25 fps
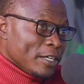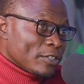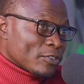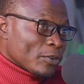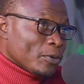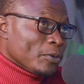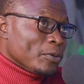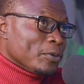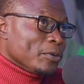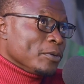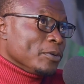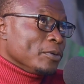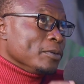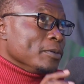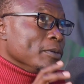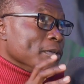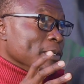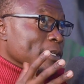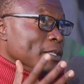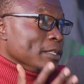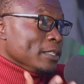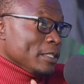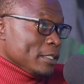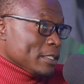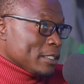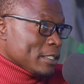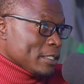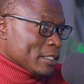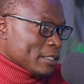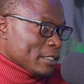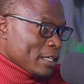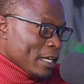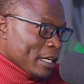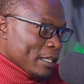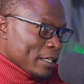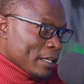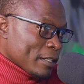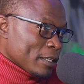So
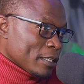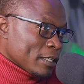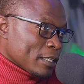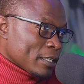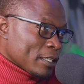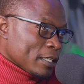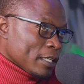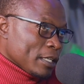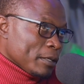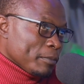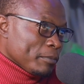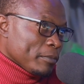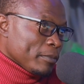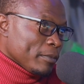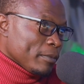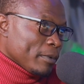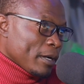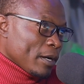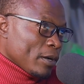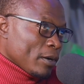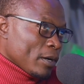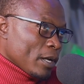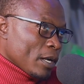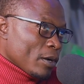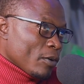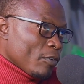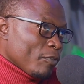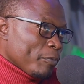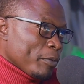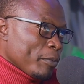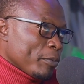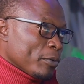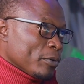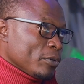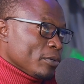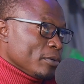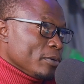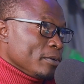it's right. I think a lot of
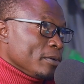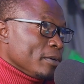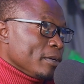people